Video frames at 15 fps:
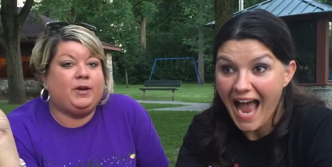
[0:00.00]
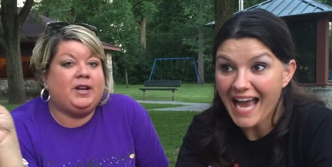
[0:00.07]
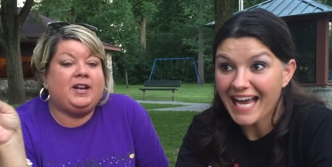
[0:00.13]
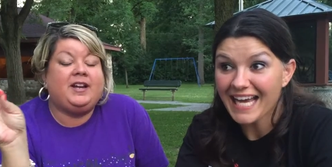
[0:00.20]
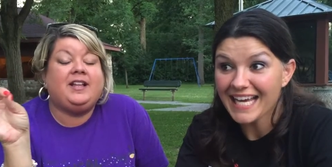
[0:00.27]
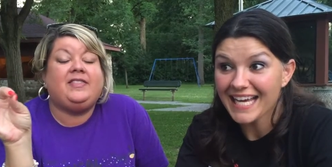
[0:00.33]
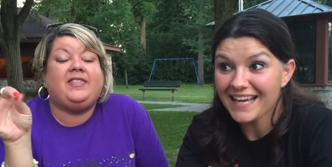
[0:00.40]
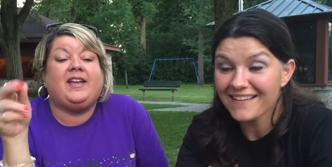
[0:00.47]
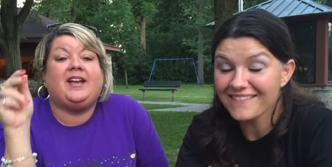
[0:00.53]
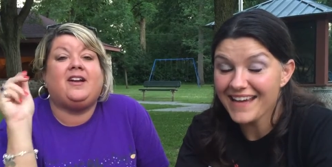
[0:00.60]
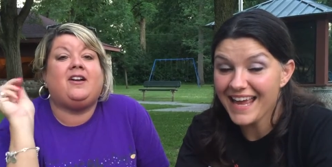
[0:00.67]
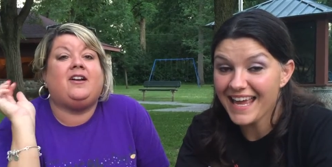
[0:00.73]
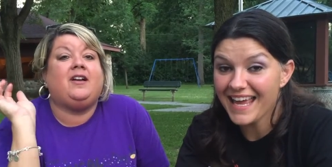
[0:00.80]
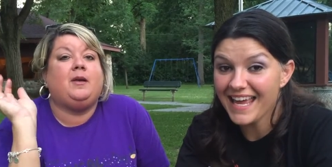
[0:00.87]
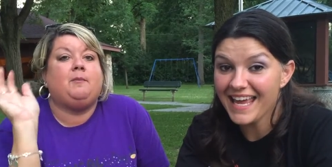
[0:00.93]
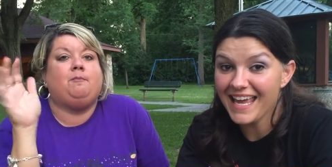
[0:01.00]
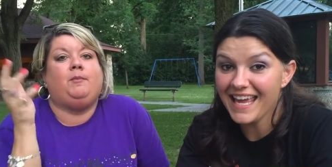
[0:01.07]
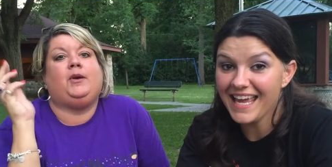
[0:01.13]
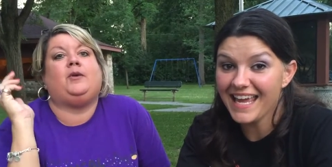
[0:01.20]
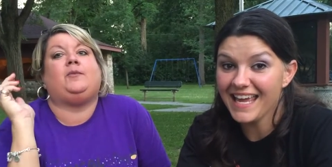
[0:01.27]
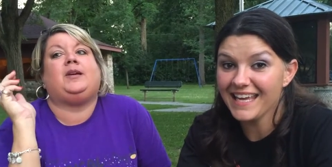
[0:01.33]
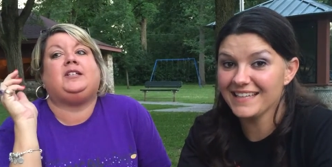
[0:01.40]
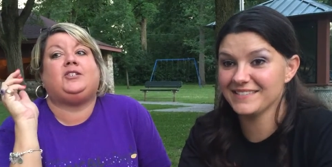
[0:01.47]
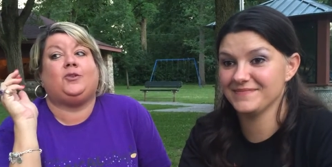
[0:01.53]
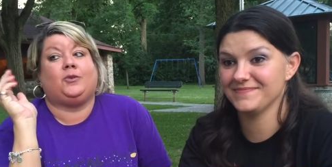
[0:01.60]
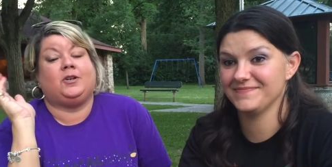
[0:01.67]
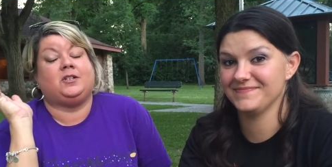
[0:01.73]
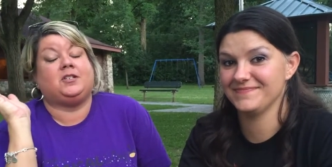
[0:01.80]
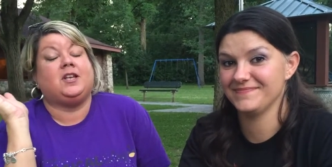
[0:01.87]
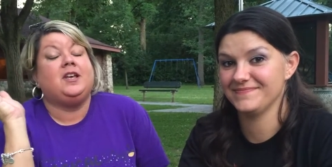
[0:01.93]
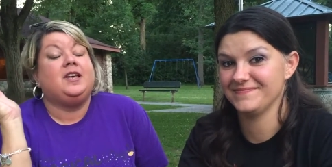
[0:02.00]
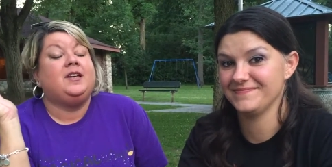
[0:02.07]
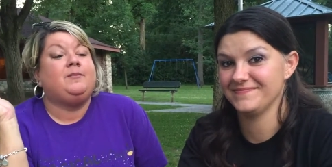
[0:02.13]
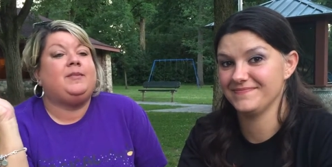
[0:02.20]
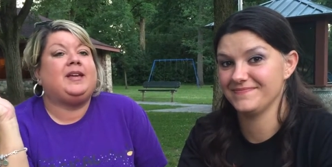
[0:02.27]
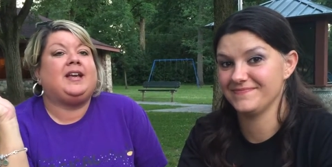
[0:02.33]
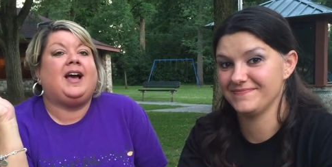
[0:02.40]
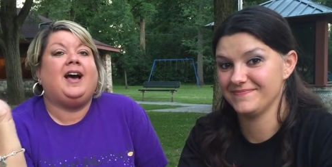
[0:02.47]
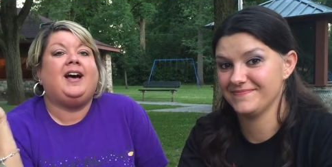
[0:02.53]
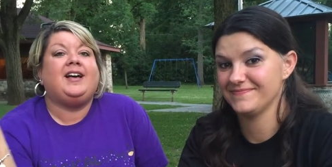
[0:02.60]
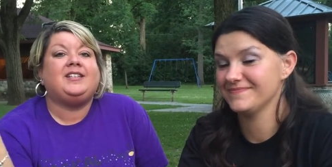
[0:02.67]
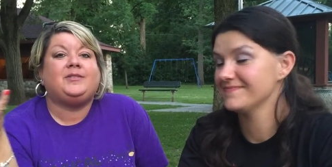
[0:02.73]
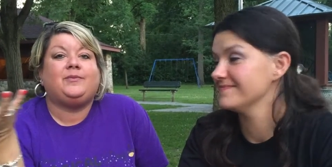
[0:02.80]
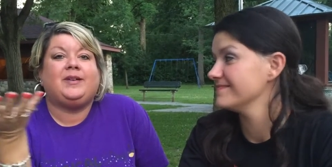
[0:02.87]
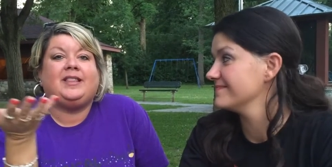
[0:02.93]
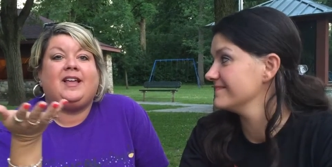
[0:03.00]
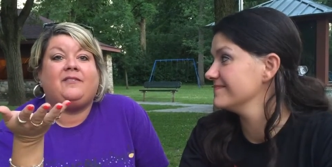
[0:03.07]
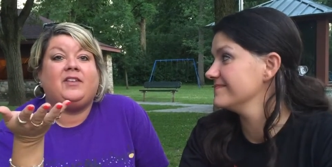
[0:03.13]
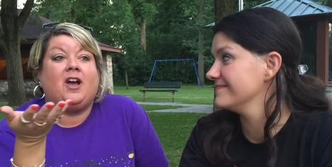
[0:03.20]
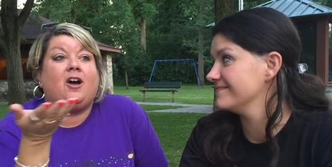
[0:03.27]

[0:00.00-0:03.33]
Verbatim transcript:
Speaker 1: Put it in there, Yay. boom, it's yours. Because we love